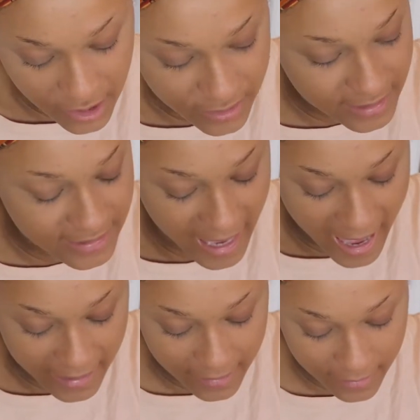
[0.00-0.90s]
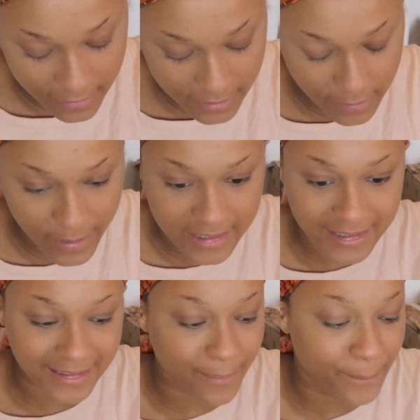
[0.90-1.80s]
uses that to
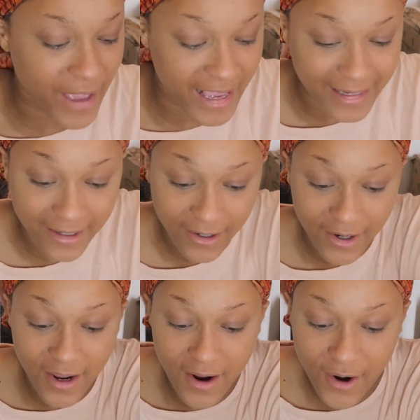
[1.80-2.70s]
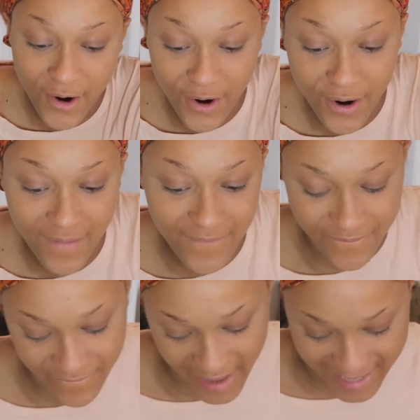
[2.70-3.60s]
basically bake her
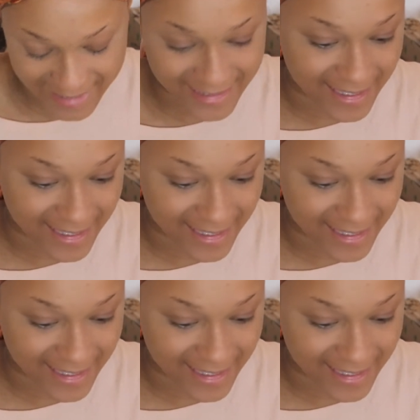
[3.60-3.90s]
face.